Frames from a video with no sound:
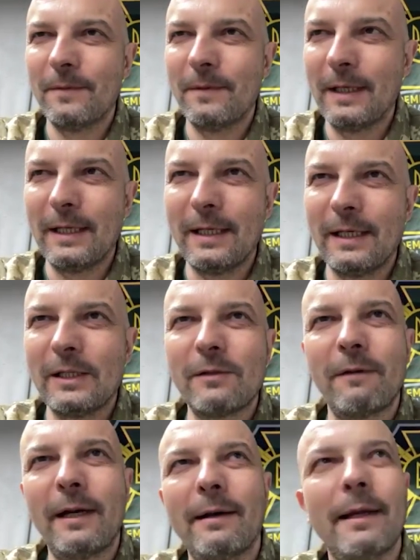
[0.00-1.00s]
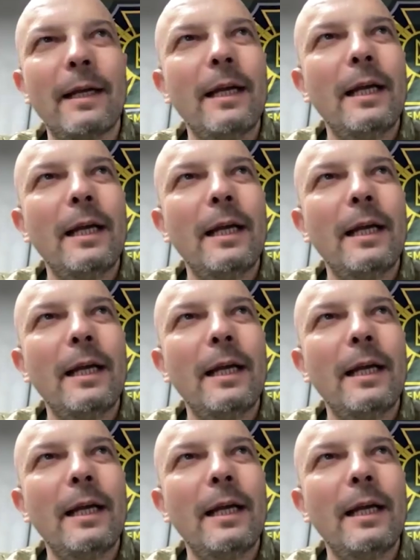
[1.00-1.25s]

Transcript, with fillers: It's very